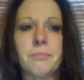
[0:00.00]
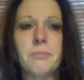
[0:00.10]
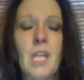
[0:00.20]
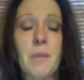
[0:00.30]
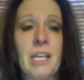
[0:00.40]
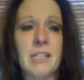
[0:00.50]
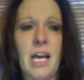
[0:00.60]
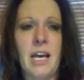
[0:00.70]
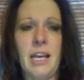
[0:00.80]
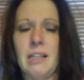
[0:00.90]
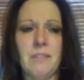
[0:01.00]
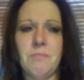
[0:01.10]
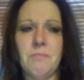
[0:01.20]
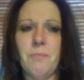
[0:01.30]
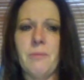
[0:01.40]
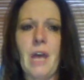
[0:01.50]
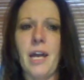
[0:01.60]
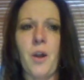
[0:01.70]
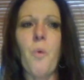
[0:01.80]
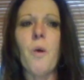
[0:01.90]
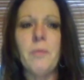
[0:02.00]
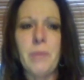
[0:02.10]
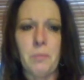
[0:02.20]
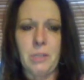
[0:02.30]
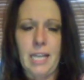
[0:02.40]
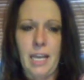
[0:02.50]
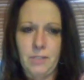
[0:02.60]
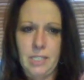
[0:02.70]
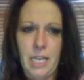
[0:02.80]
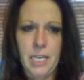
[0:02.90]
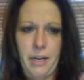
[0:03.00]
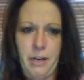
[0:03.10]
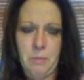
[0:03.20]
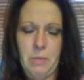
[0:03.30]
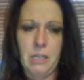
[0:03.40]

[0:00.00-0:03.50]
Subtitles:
Because I don't want people to have to take care of me.